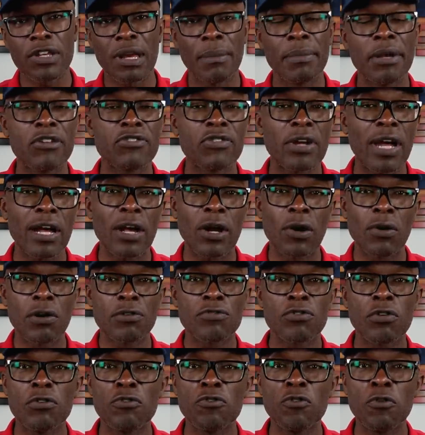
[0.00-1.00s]
I mean, try going
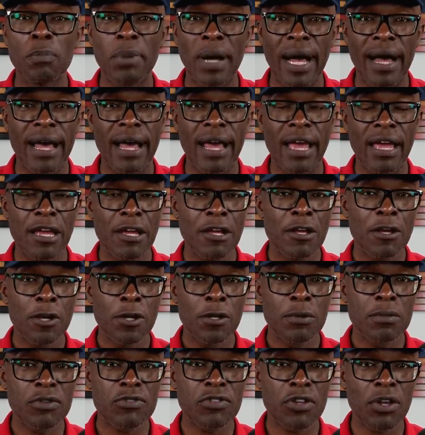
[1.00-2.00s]
to Dubai
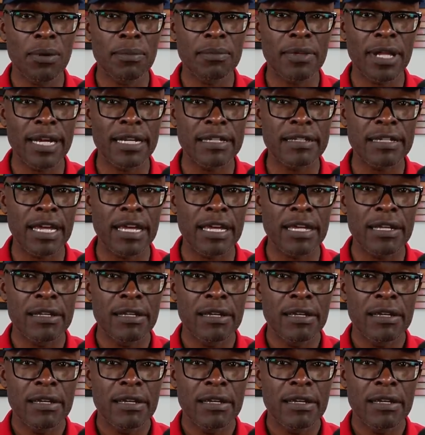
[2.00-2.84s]
with something like that.